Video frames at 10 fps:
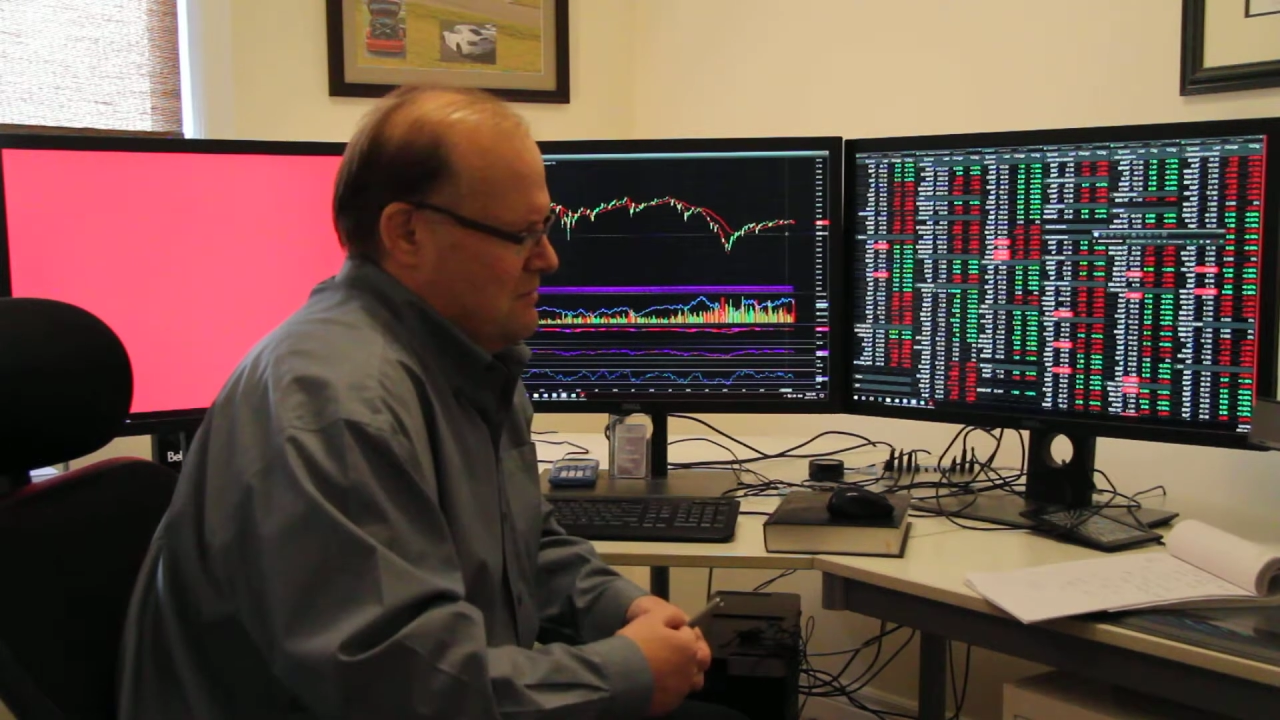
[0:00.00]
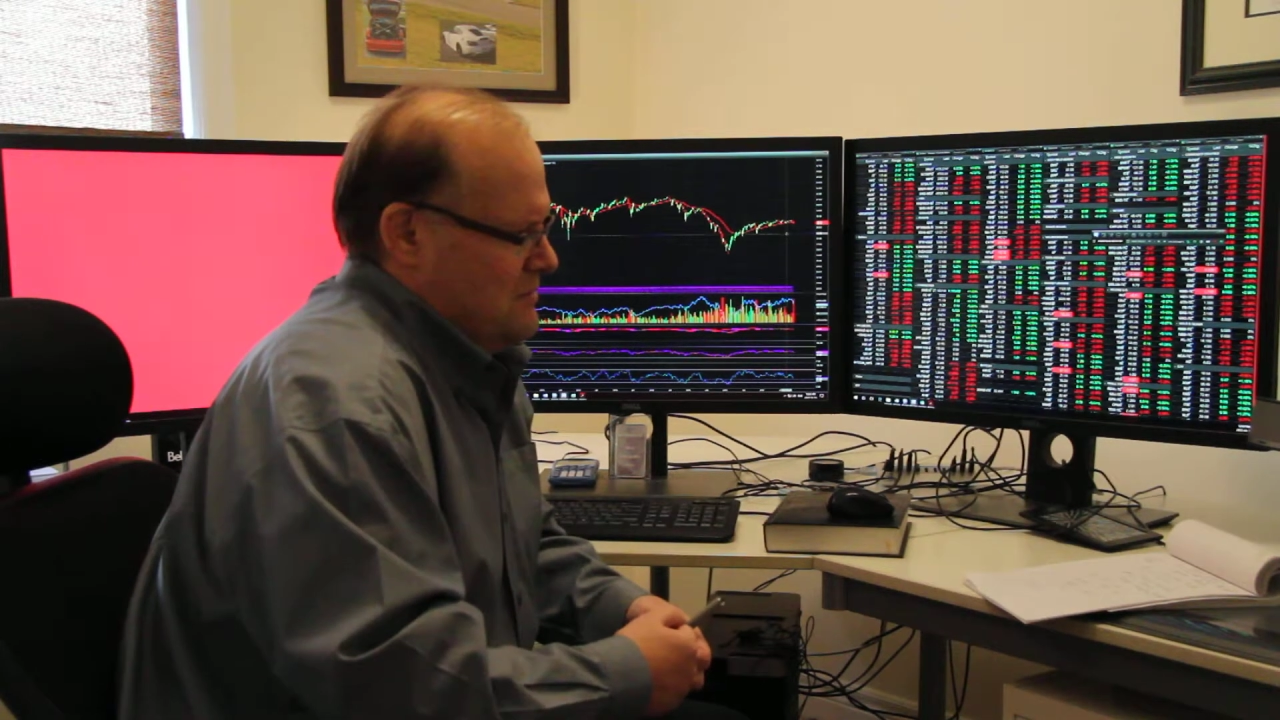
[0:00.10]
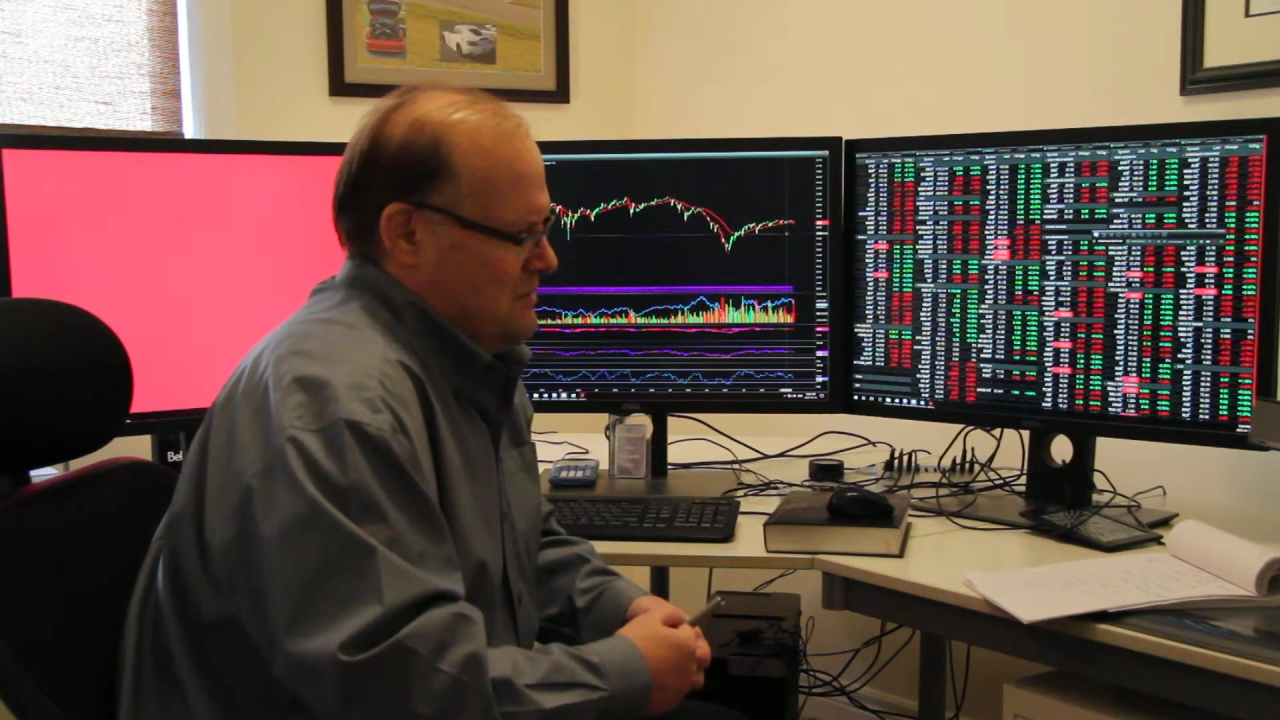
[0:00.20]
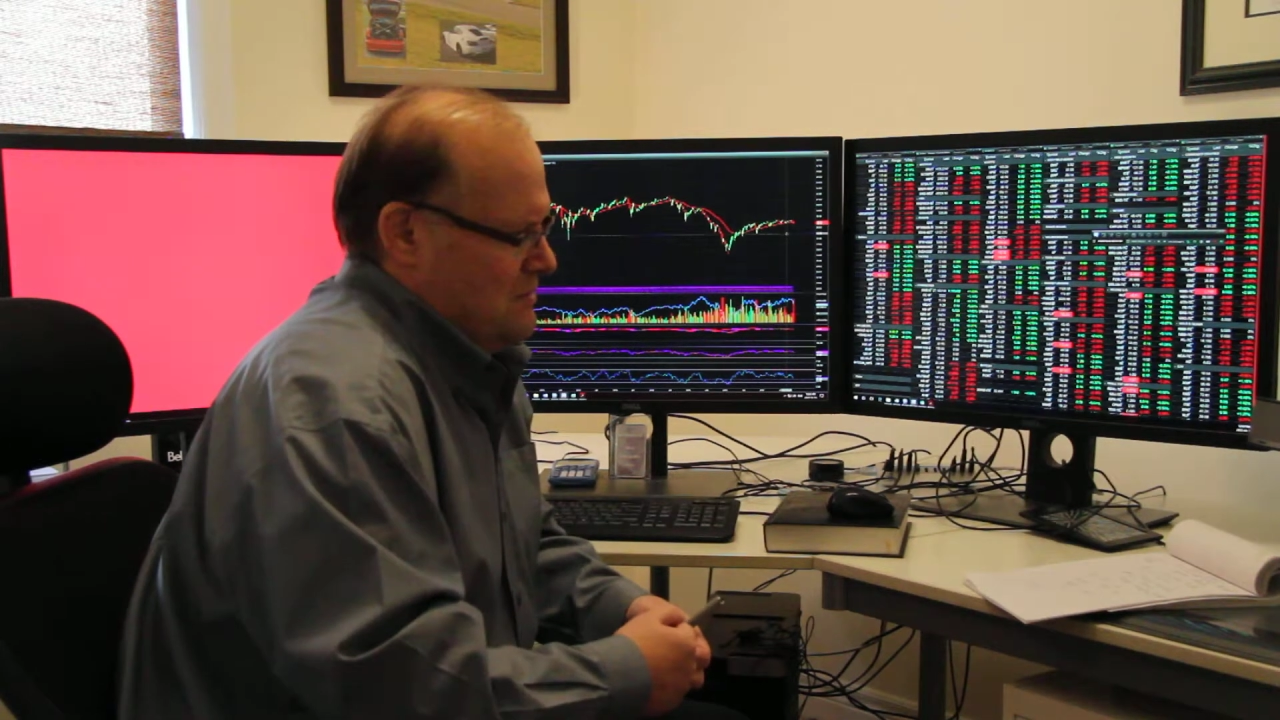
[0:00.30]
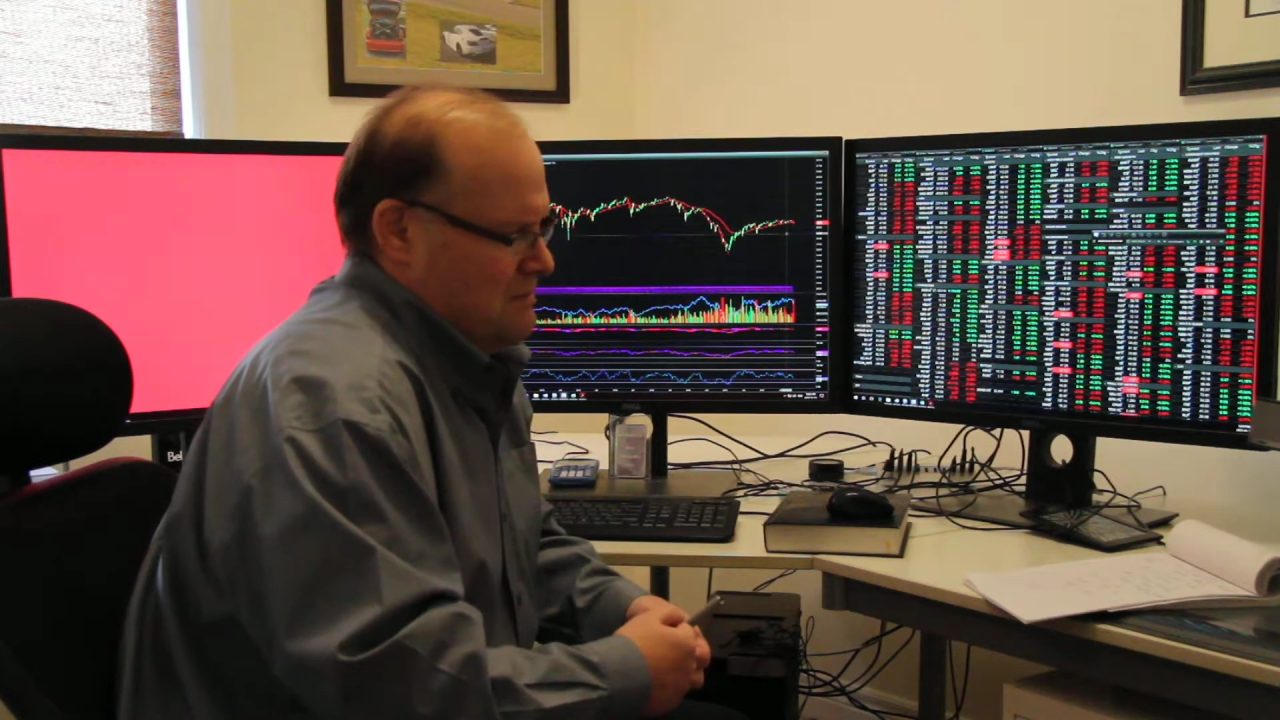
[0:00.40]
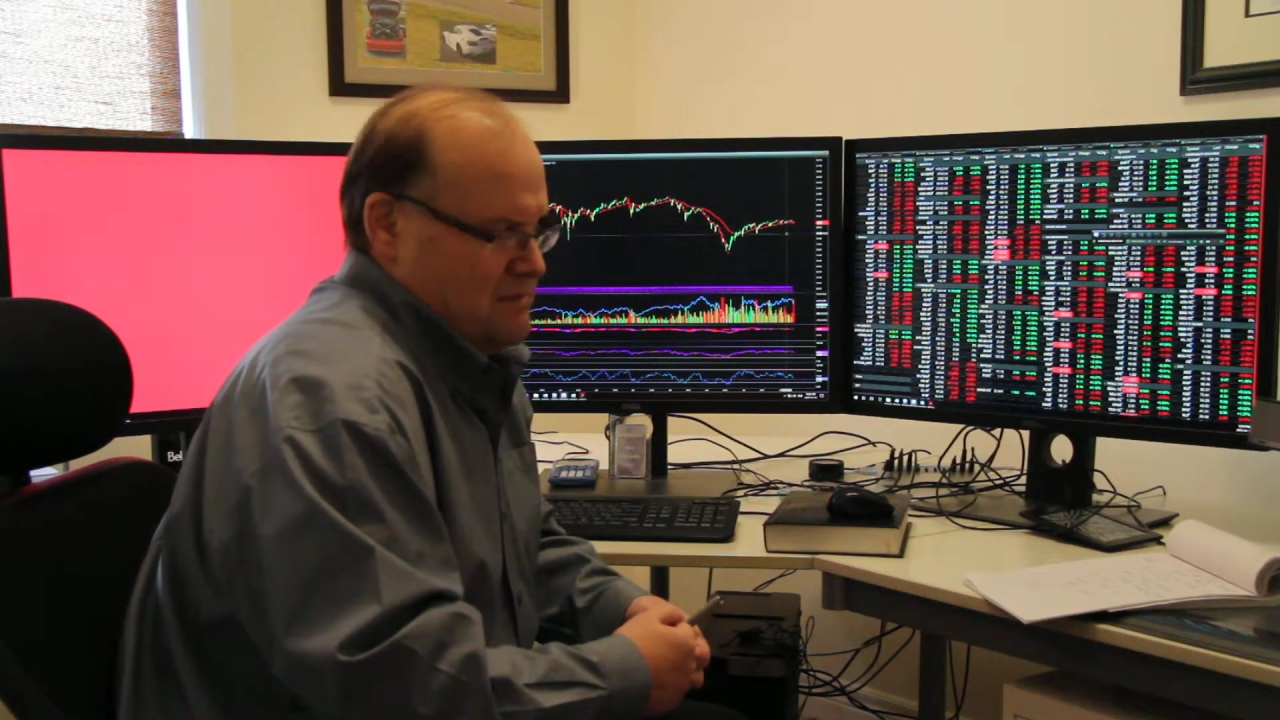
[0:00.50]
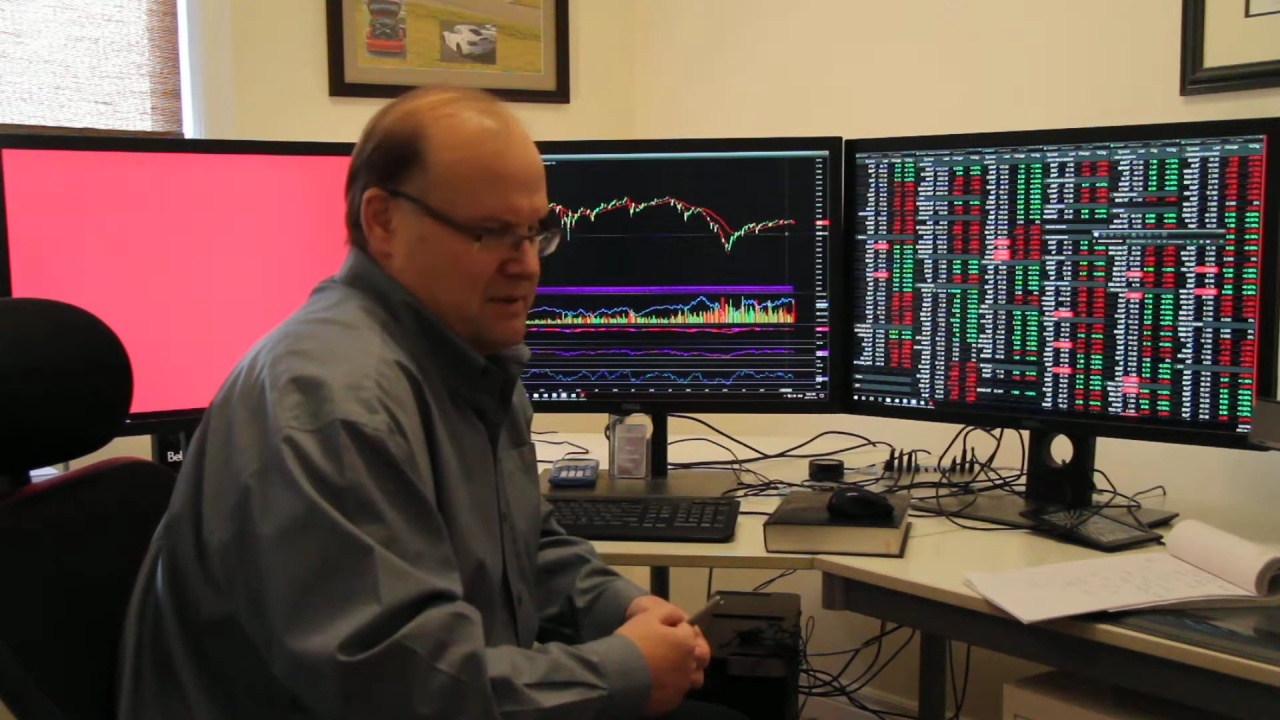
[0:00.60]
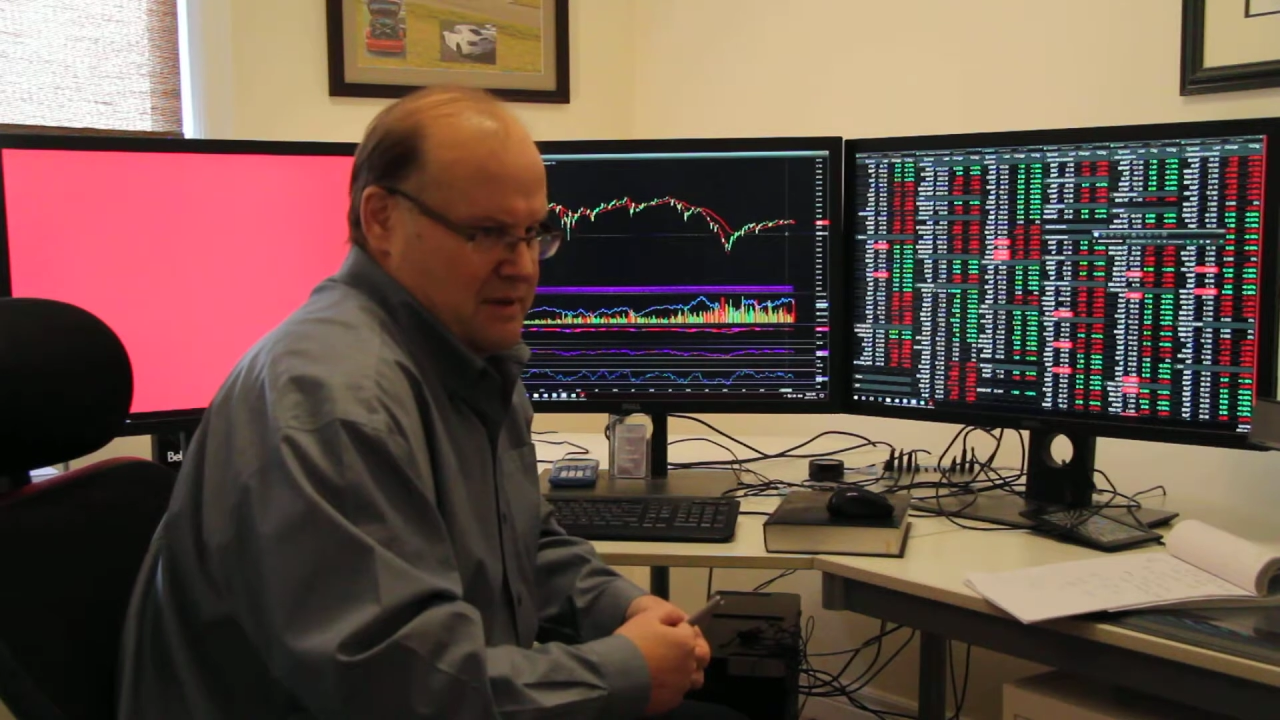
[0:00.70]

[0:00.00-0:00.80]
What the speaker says: so